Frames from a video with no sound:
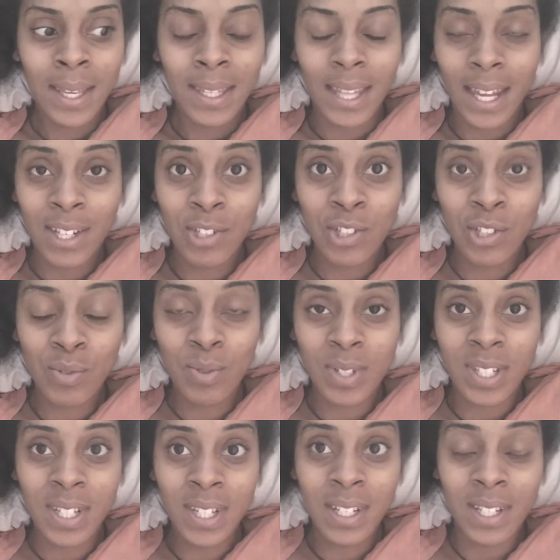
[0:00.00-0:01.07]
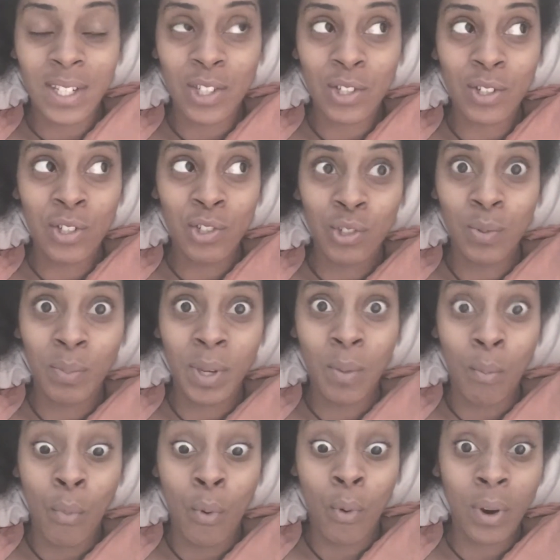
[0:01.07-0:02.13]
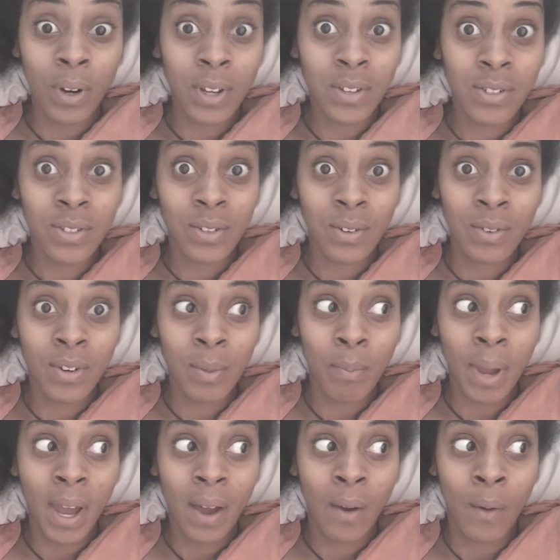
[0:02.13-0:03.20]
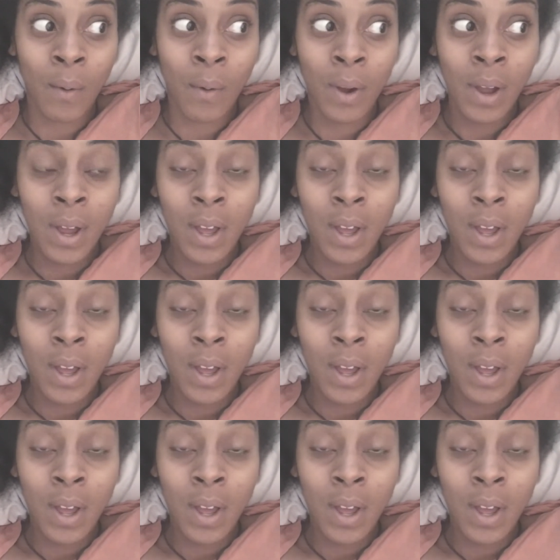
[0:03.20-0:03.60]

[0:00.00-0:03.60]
That's just ridiculous. Shouldn't you be more concerned about